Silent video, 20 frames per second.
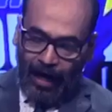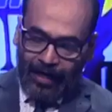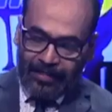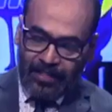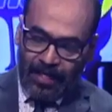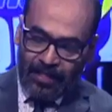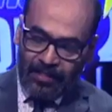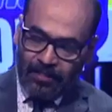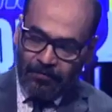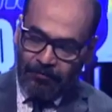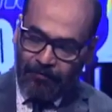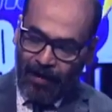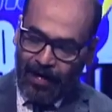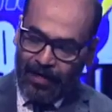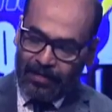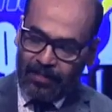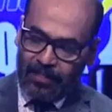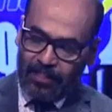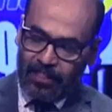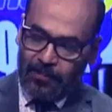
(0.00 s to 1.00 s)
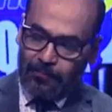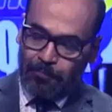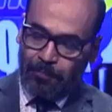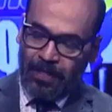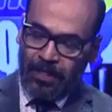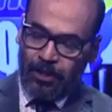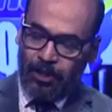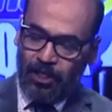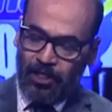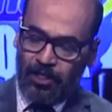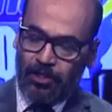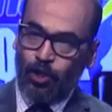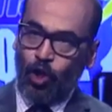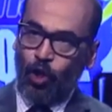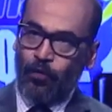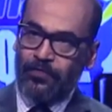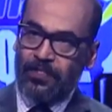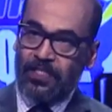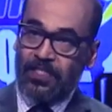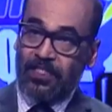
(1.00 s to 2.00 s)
Identify this species of